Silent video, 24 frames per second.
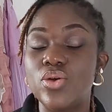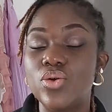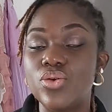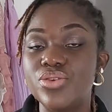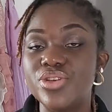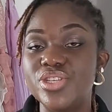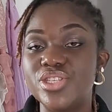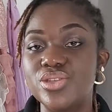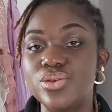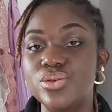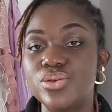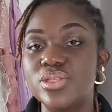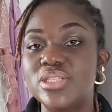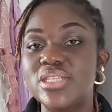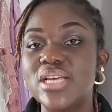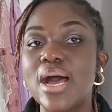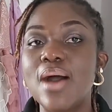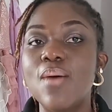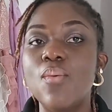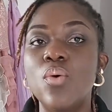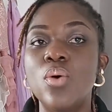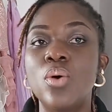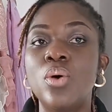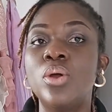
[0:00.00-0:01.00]

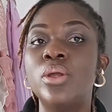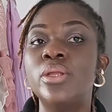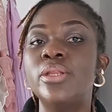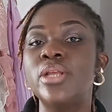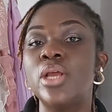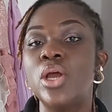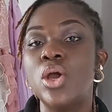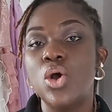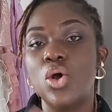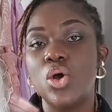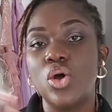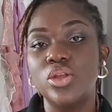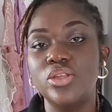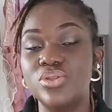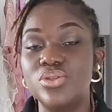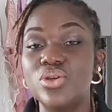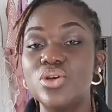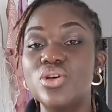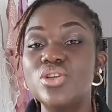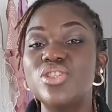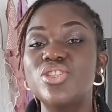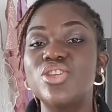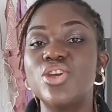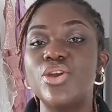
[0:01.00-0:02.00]
horizontal one, or
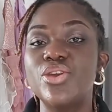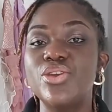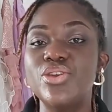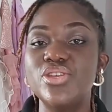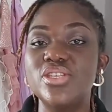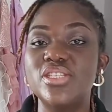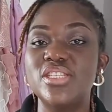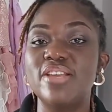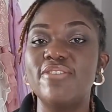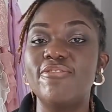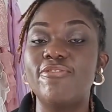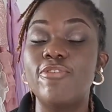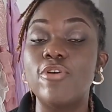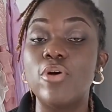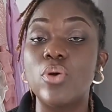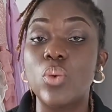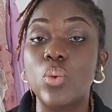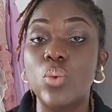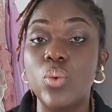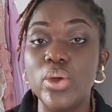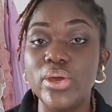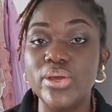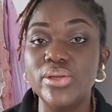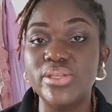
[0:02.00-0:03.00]
those you're using for
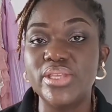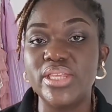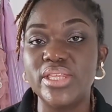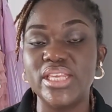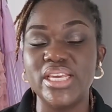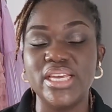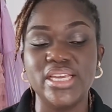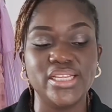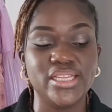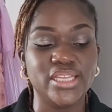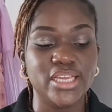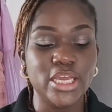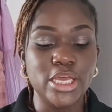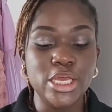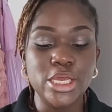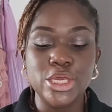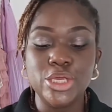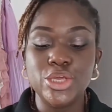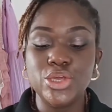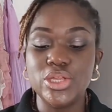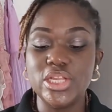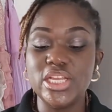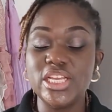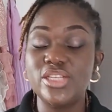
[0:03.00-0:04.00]
quilting.
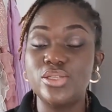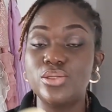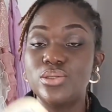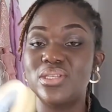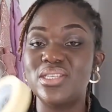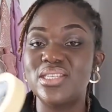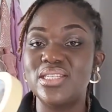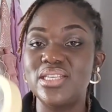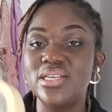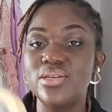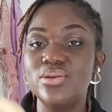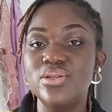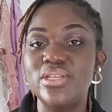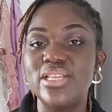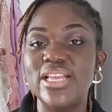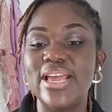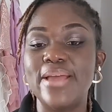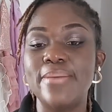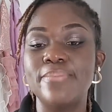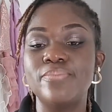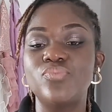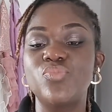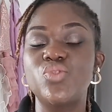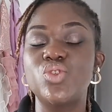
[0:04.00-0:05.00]
You need to seal
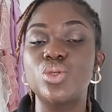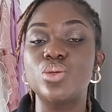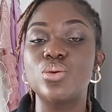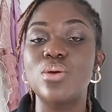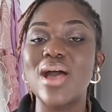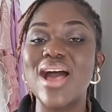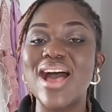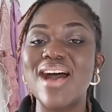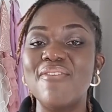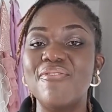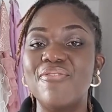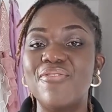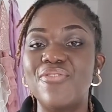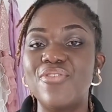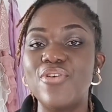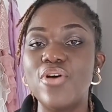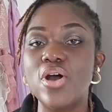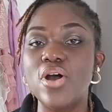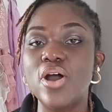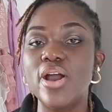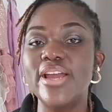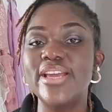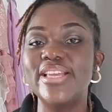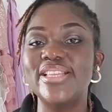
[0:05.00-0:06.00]
them to
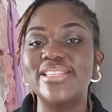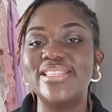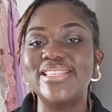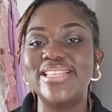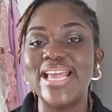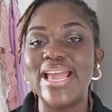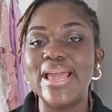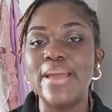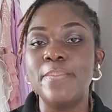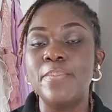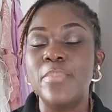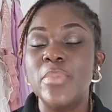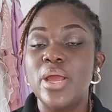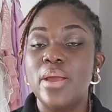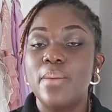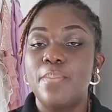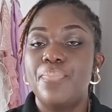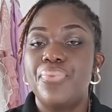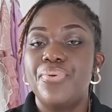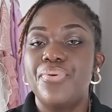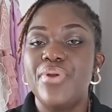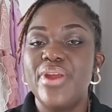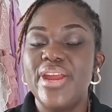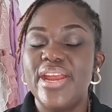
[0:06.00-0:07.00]
avoid them
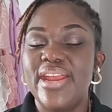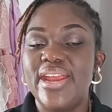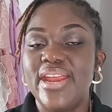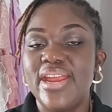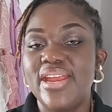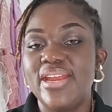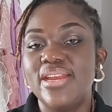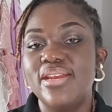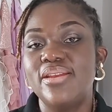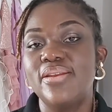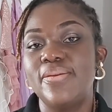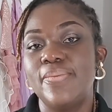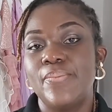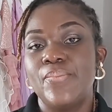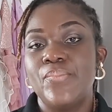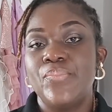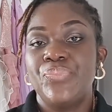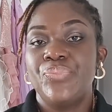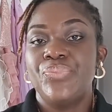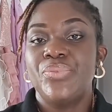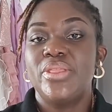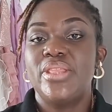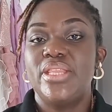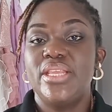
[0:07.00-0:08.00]
pricking
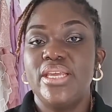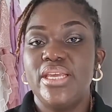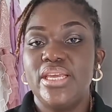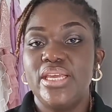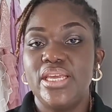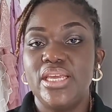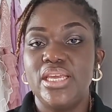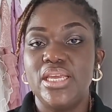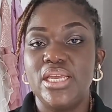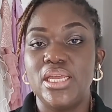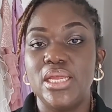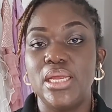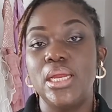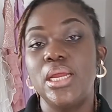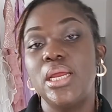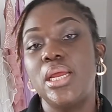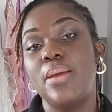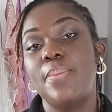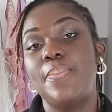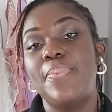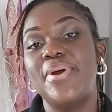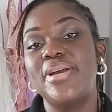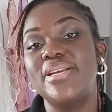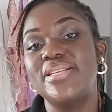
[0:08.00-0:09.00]
the
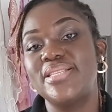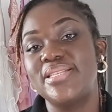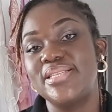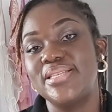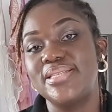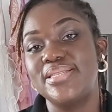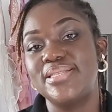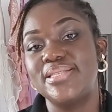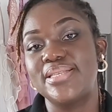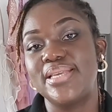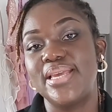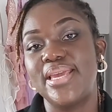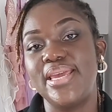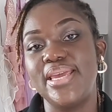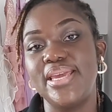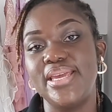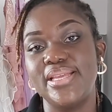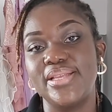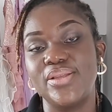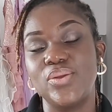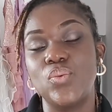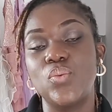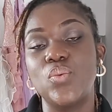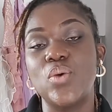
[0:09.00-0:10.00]
person's
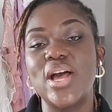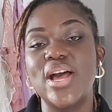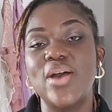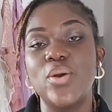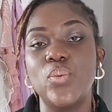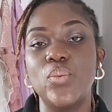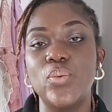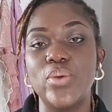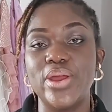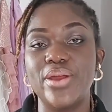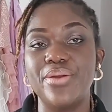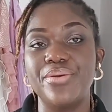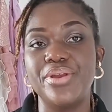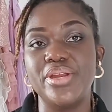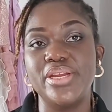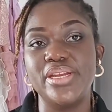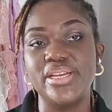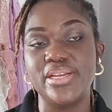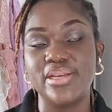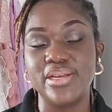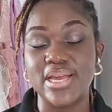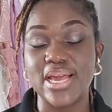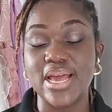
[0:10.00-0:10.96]
skin while wearing the